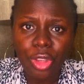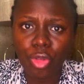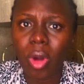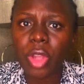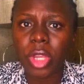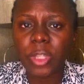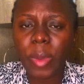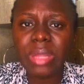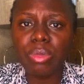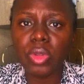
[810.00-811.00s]
You know, and you
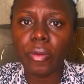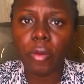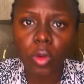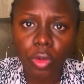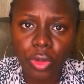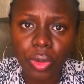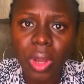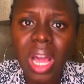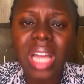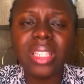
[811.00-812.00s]
expect me to follow you.
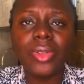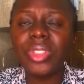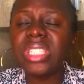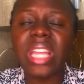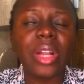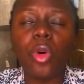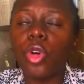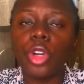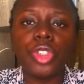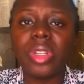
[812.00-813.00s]
And then Tochi's like,
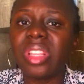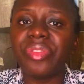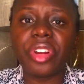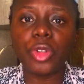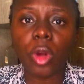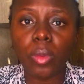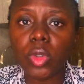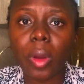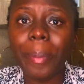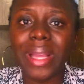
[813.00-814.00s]
oh, you're just a very
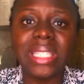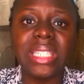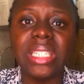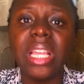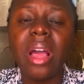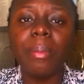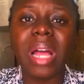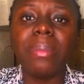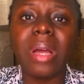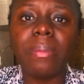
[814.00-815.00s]
troublesome person,
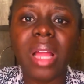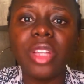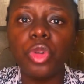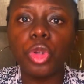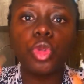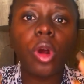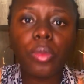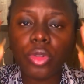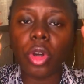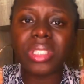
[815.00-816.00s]
blah blah blah, you're
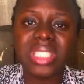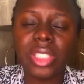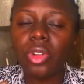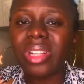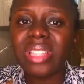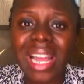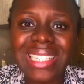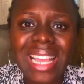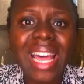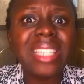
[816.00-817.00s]
trouble, you're this, you're
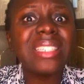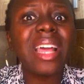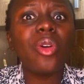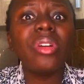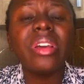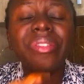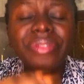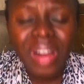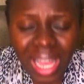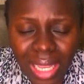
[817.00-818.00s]
that. And she's like, okay,
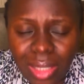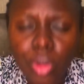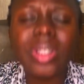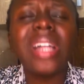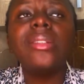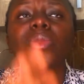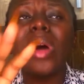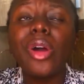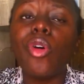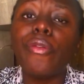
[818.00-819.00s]
fine. So that is
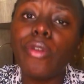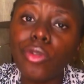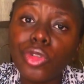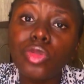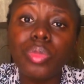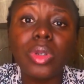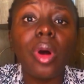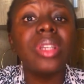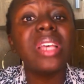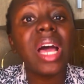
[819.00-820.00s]
why I unfollowed you,
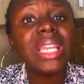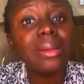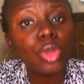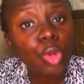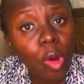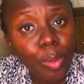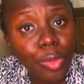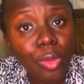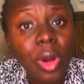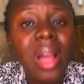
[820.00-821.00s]
because I am
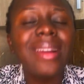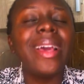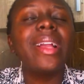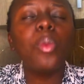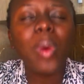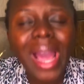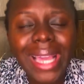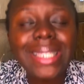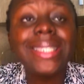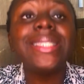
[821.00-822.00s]
trouble. Like, why
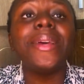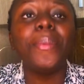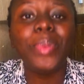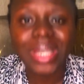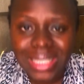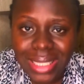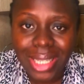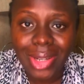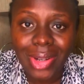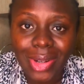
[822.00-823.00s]
is it a big
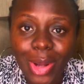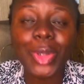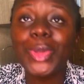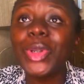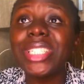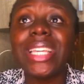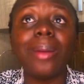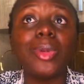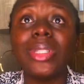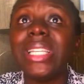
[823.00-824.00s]
deal? Because Tochi
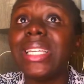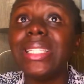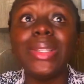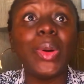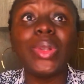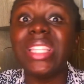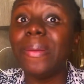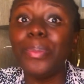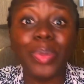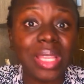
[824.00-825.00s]
kept on taking the whole
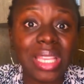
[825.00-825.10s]
thing